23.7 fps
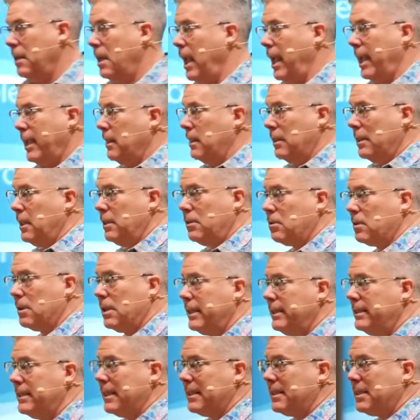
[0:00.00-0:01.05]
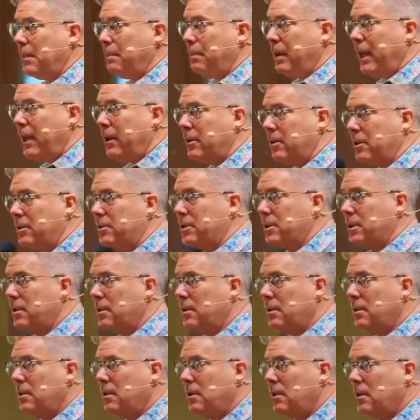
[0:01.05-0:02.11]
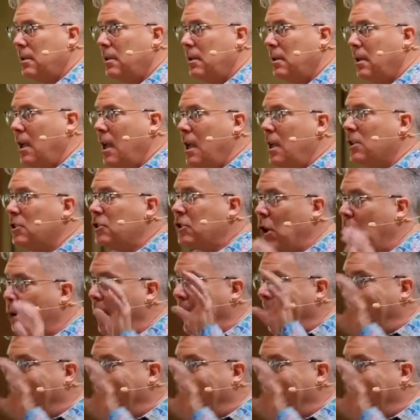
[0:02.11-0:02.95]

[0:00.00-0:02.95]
it literally disappears. So